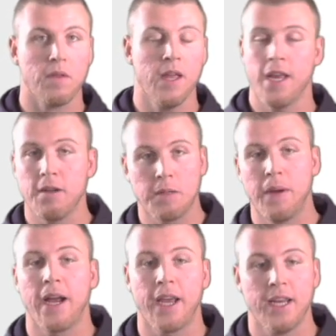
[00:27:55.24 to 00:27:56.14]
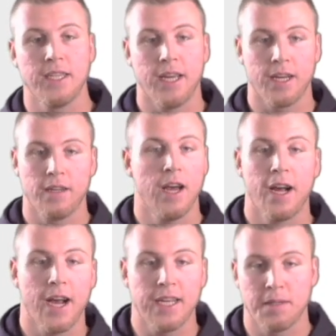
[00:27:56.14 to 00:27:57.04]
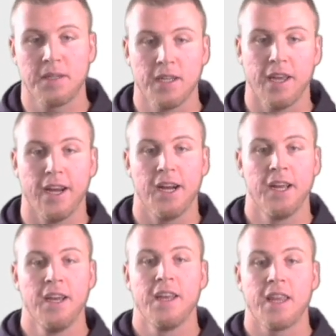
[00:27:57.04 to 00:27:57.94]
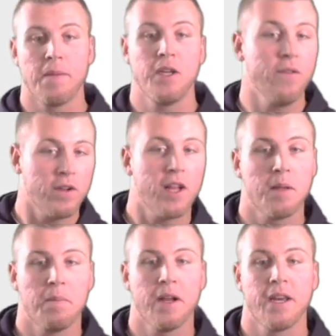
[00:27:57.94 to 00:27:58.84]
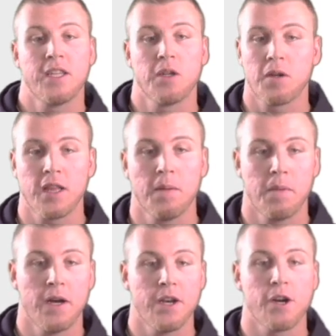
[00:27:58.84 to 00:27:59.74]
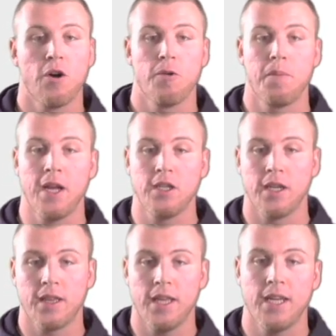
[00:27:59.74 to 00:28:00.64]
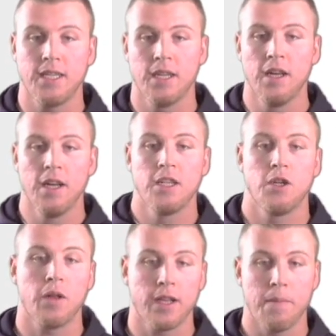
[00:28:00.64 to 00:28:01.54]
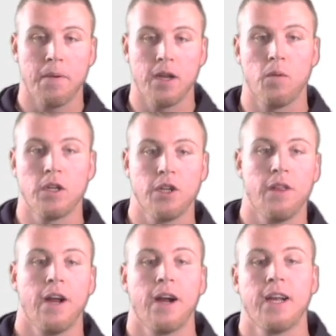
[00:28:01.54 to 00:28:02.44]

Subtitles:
And he comes back in. He's like, nah, guys, I'm still here. That means you haven't clicked the button yet. So click the button. You're going to a page like this. So click that button once you're there.